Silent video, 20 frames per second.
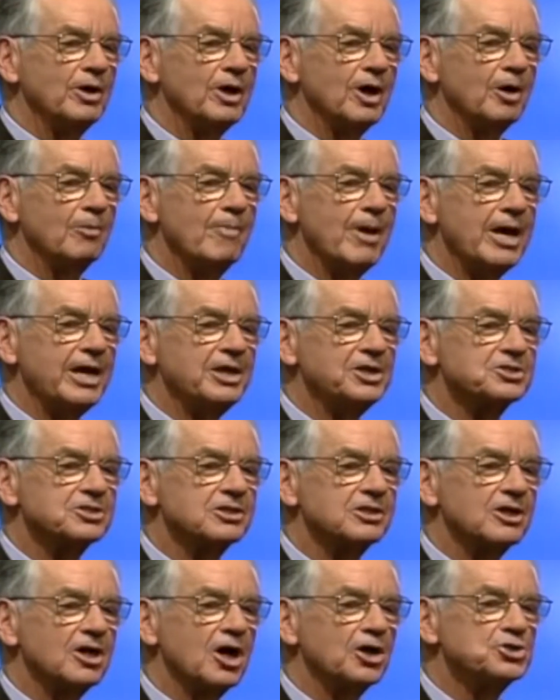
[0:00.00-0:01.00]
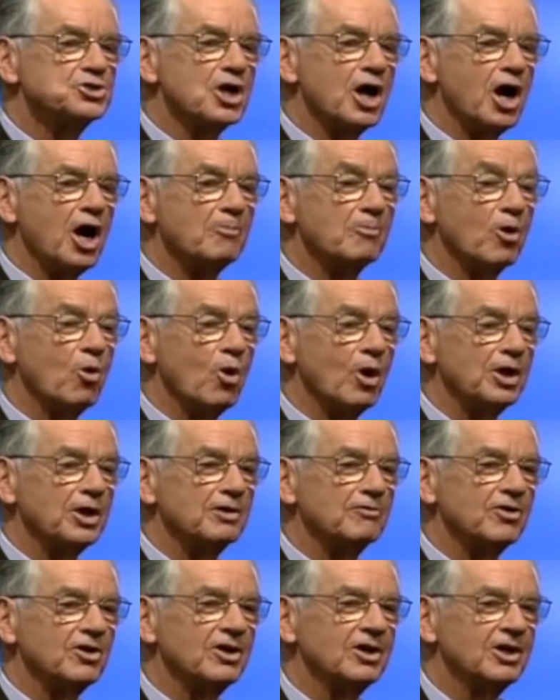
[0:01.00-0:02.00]
a mate, a job, or
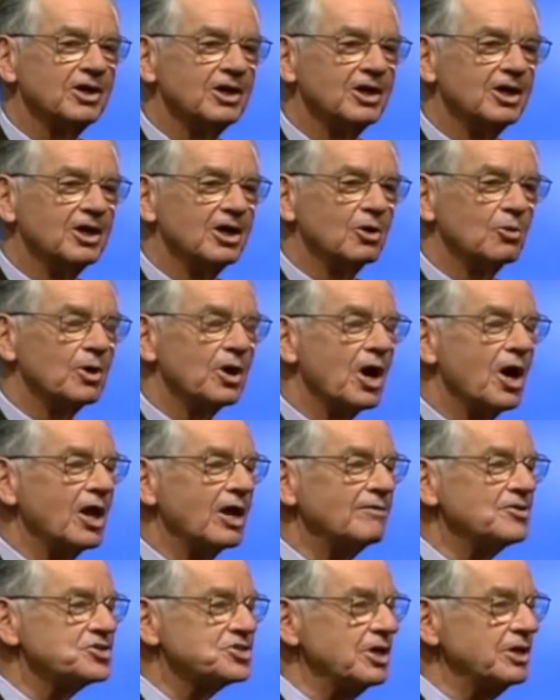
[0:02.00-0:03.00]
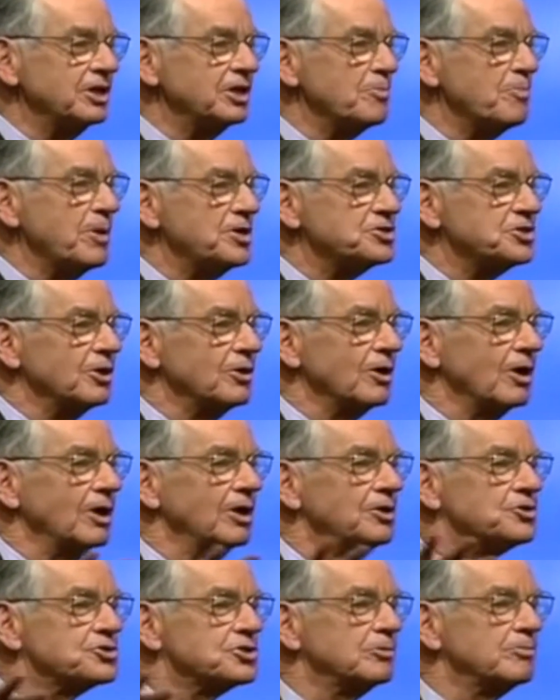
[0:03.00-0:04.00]
whatever, when all of a sudden it appears they're going to
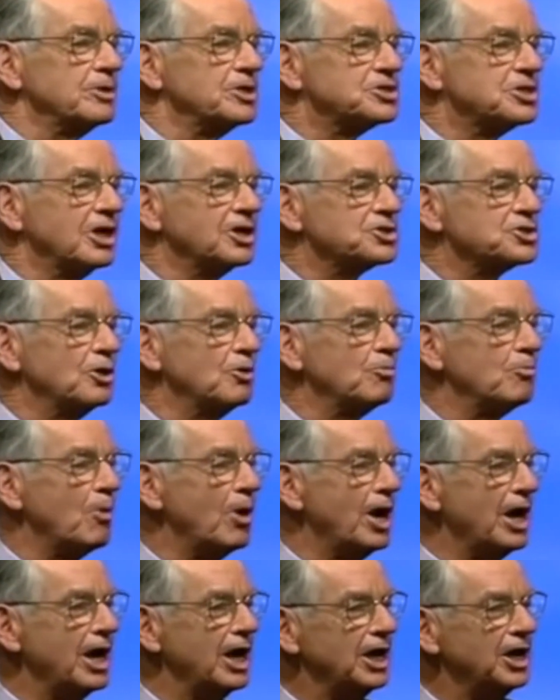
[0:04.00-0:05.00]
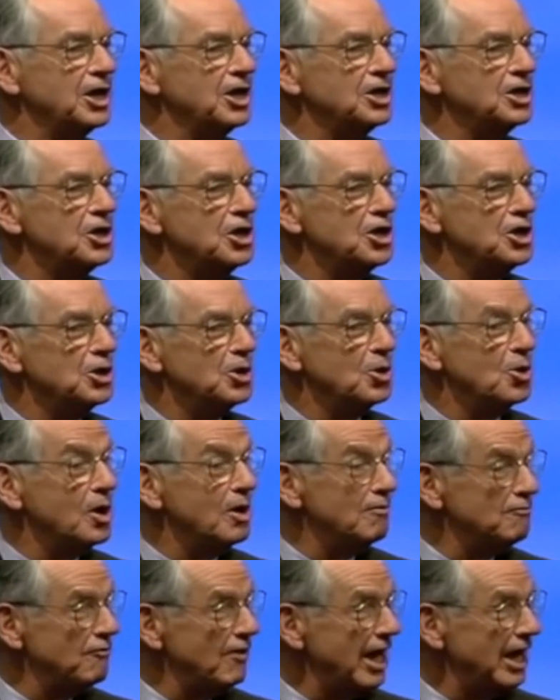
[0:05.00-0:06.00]
lose them, it takes on brand new
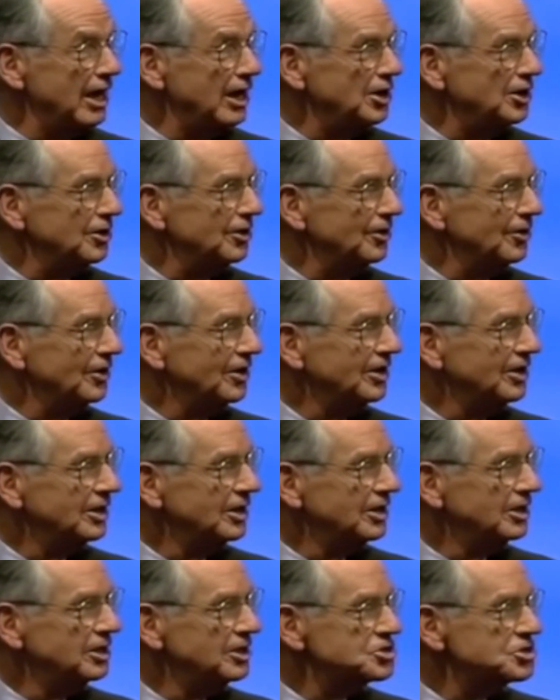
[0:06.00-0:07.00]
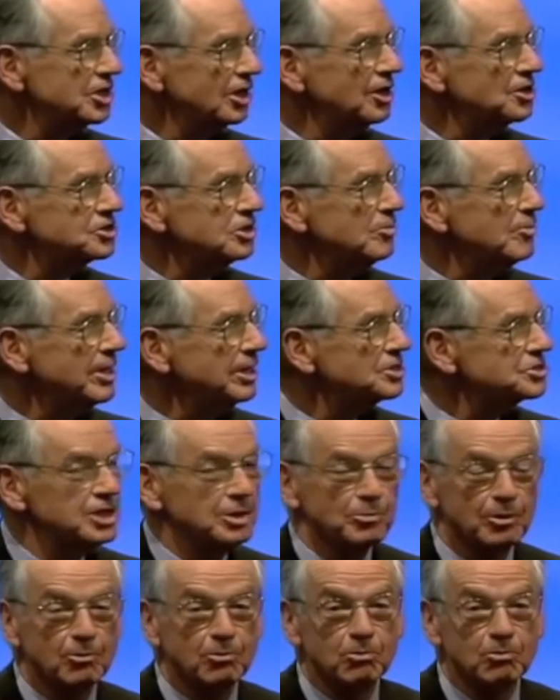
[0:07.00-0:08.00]
value. She looked at me and said,
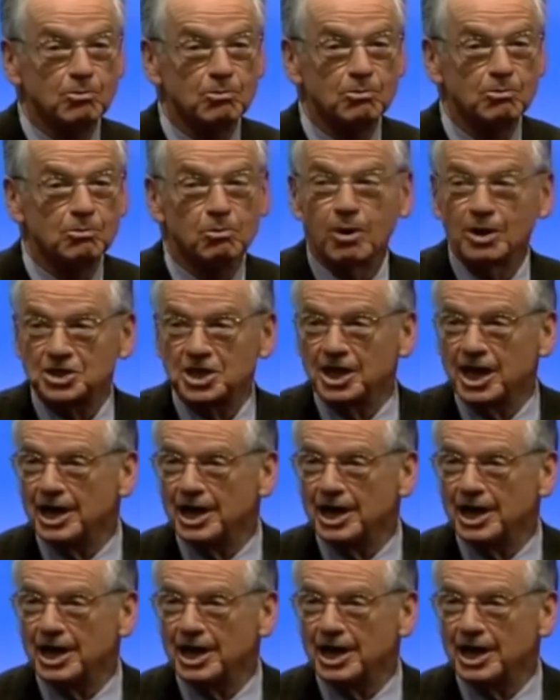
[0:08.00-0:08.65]
well, what can I